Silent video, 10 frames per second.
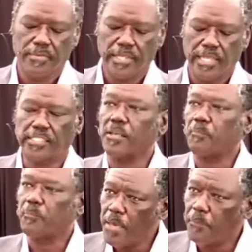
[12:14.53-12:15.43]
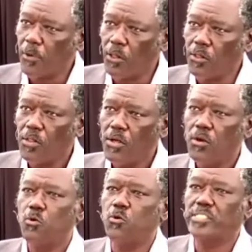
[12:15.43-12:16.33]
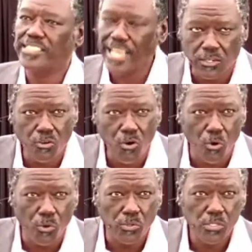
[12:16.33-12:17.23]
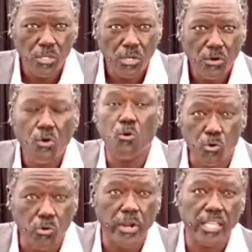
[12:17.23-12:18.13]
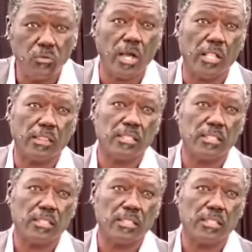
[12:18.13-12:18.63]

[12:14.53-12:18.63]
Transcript: It's the people who set goals who create wealth.